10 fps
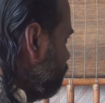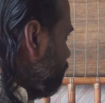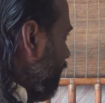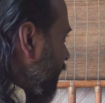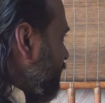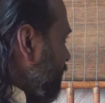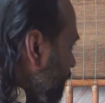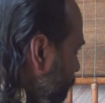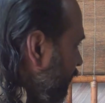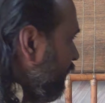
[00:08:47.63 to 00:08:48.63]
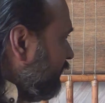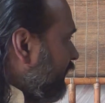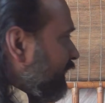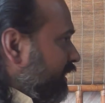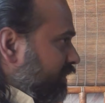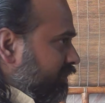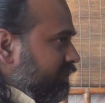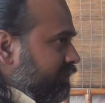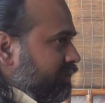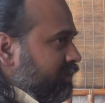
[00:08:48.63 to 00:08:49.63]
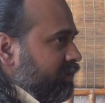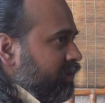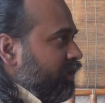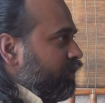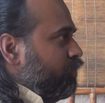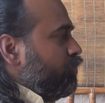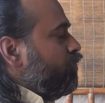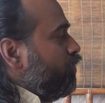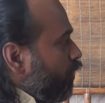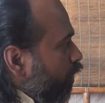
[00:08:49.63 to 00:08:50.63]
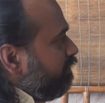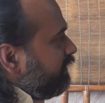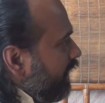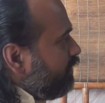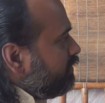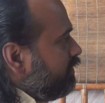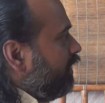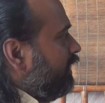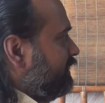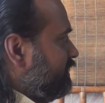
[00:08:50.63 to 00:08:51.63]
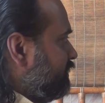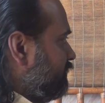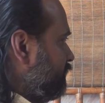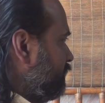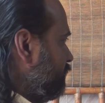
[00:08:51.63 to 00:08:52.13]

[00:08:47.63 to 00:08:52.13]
An ability to know without knowledge.